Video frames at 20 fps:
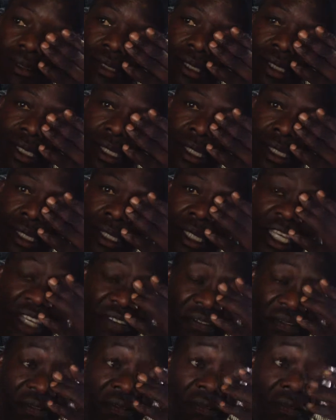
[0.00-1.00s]
uh,
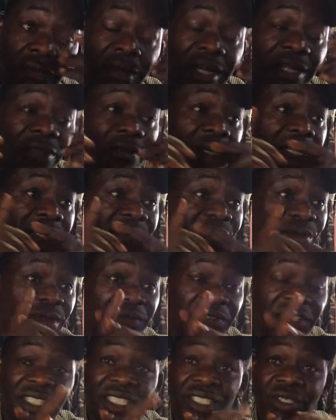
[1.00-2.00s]
if one wants to
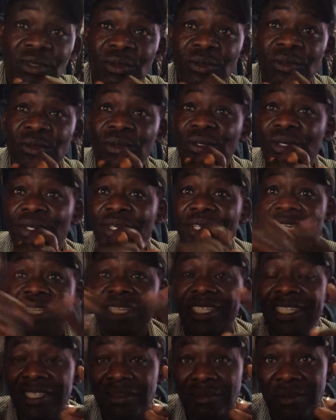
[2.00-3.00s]
evict you,
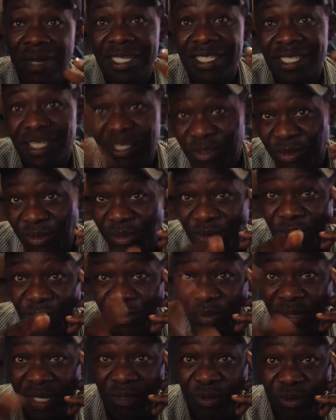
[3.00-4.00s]
it must show
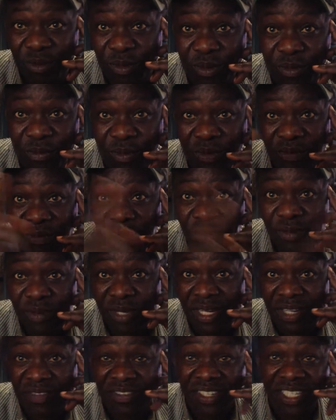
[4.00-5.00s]
you where to go before you
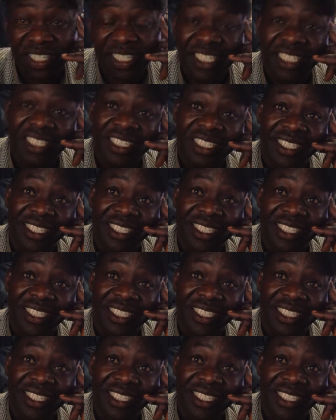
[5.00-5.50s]
are evicted.